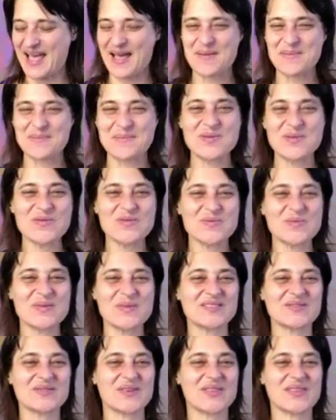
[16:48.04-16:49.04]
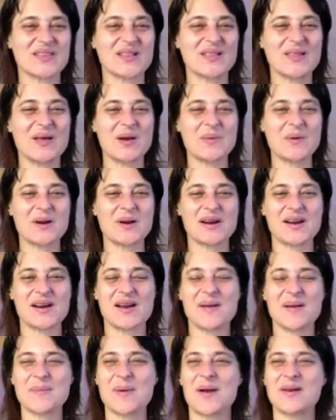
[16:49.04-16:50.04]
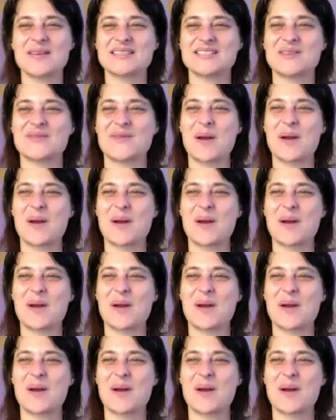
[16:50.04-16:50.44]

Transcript: movements for the lower parts of